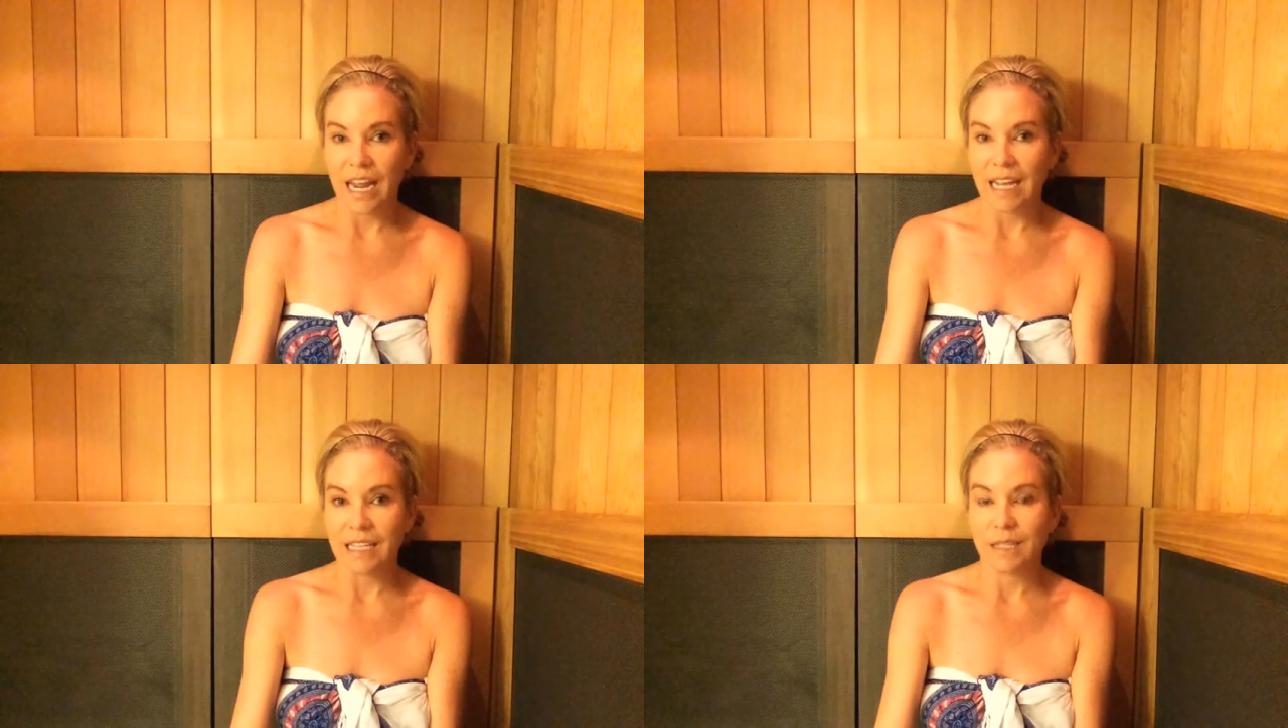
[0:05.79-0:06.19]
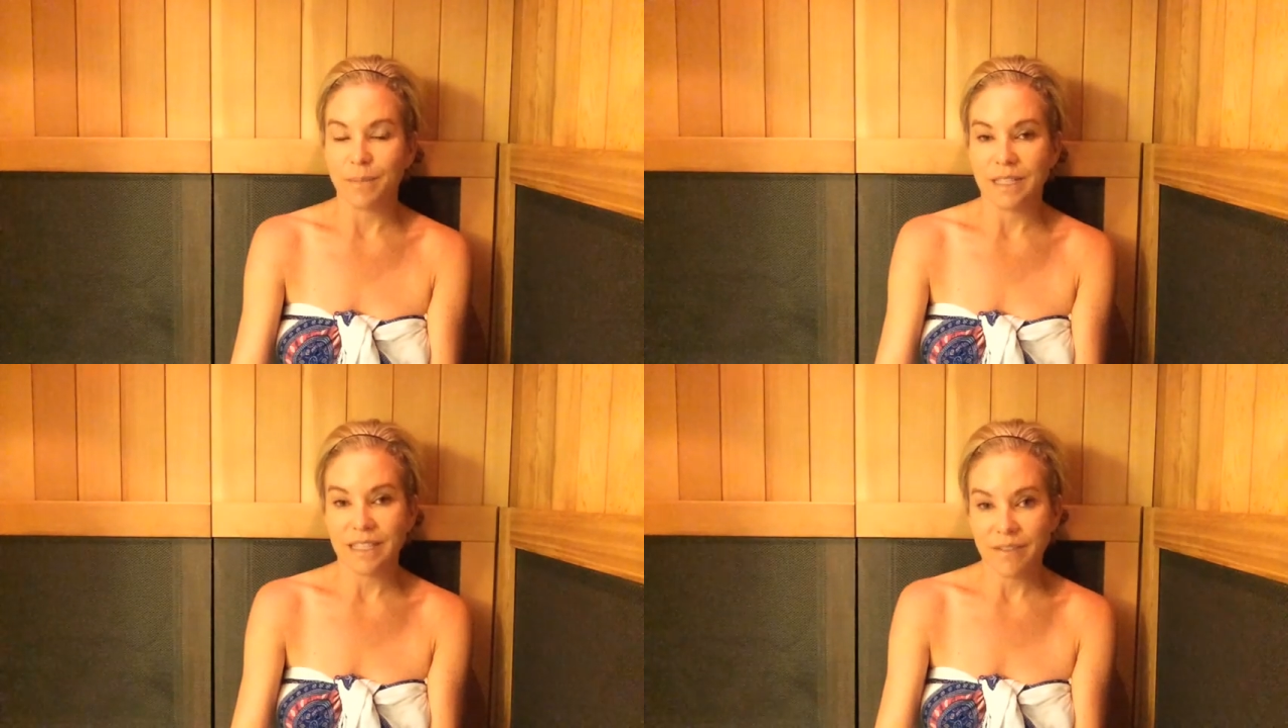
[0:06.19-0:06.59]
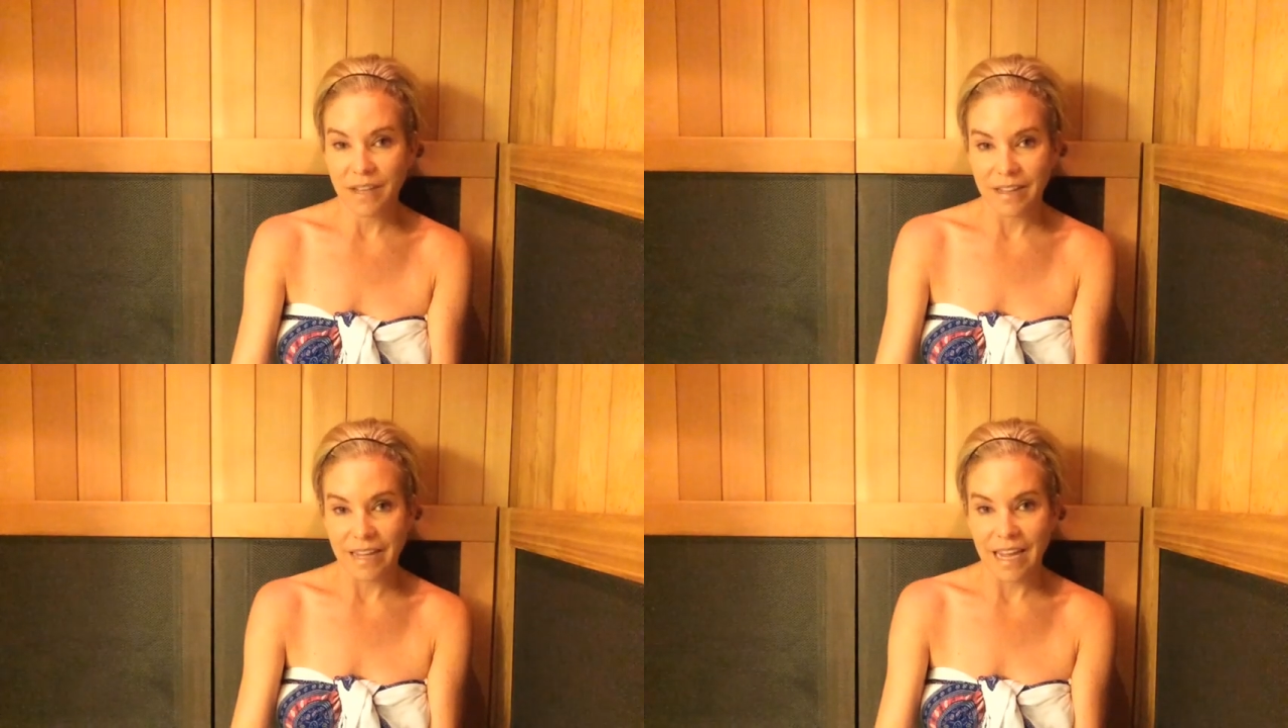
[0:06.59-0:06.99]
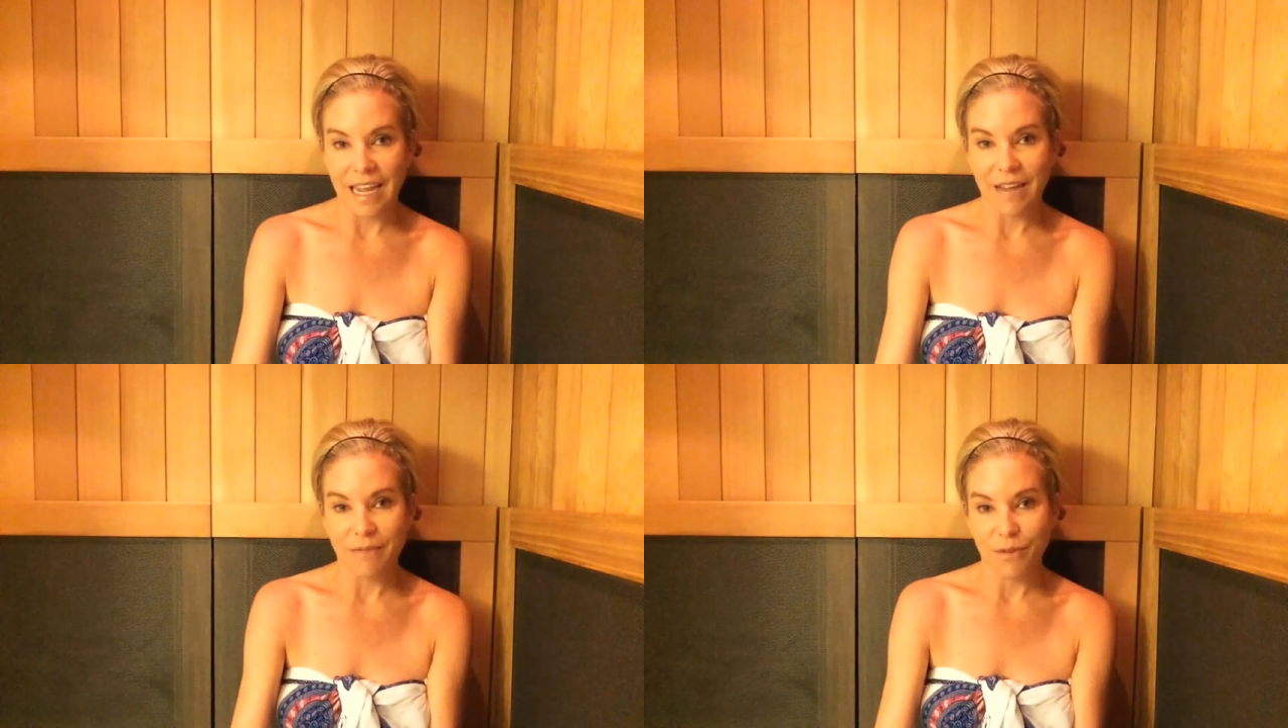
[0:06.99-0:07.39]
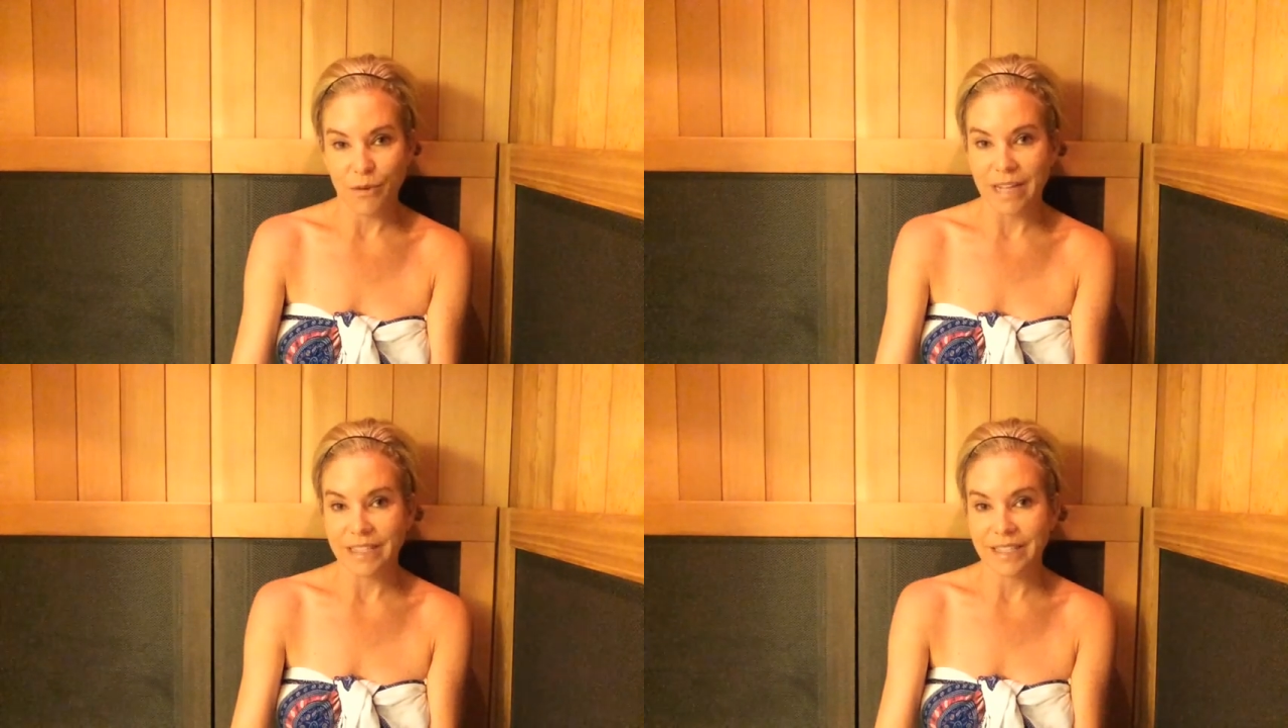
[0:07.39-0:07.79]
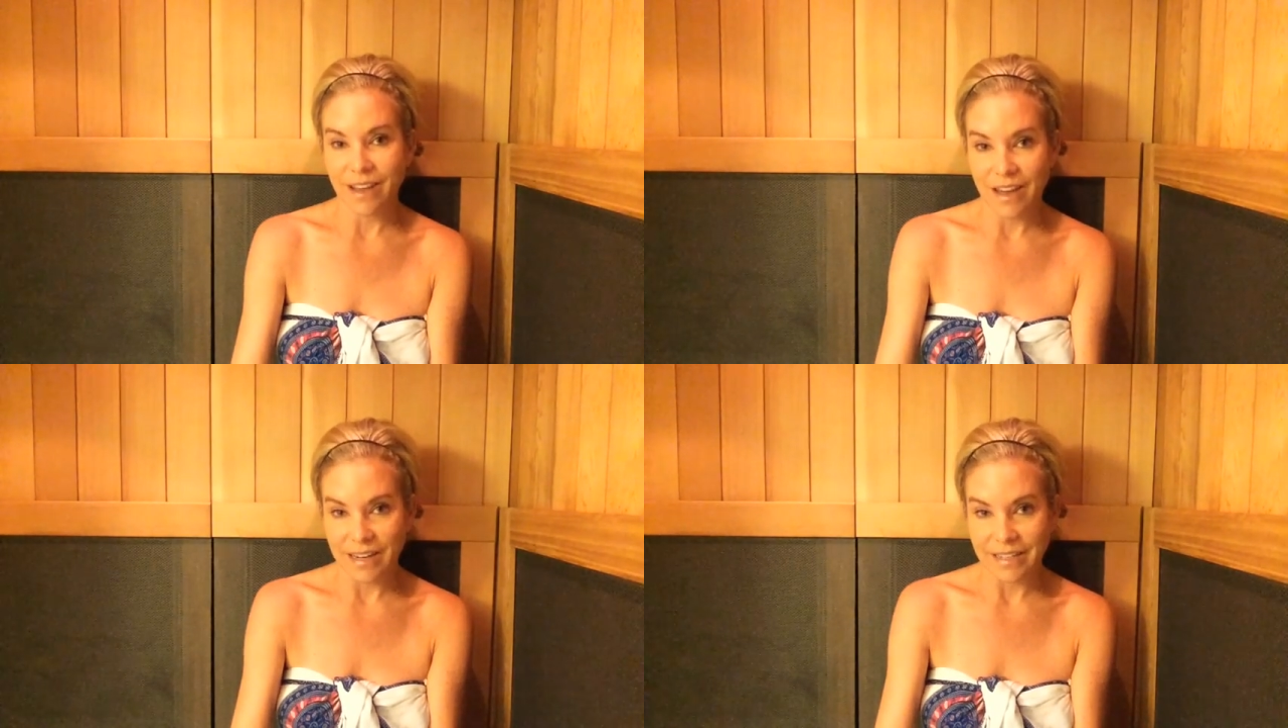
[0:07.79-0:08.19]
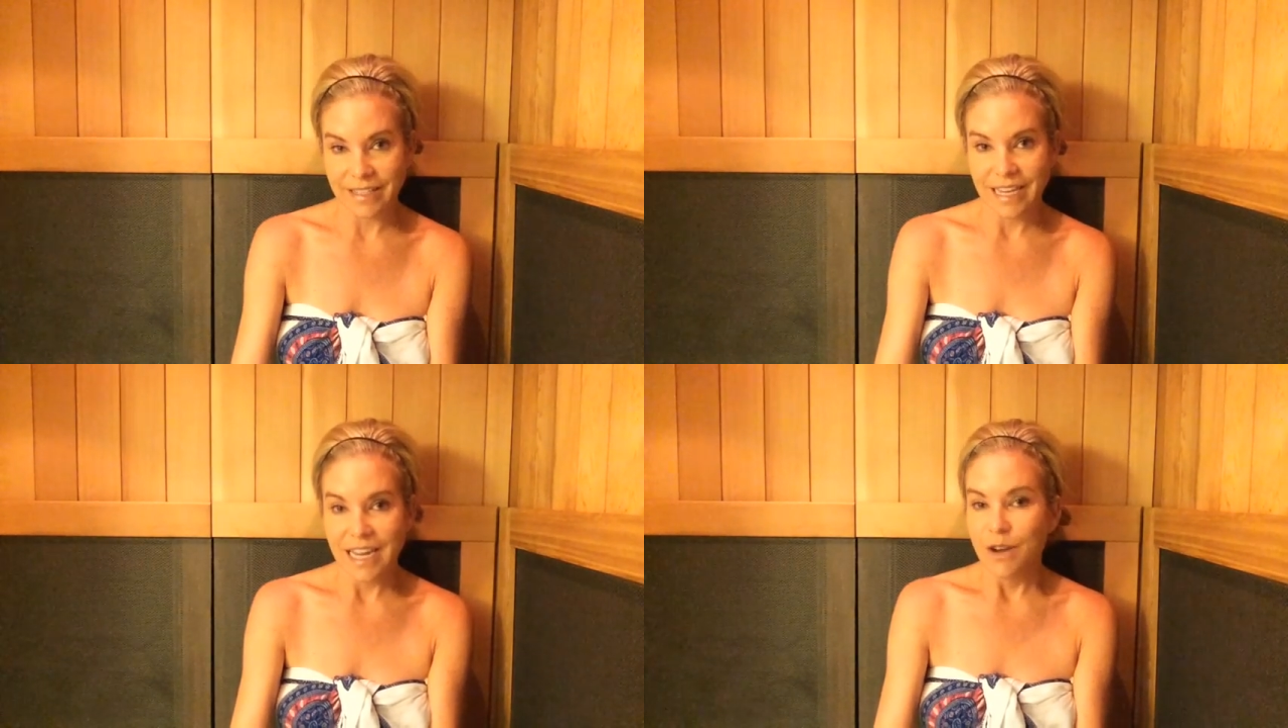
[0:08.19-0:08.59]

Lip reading: and specifically infrared saunas,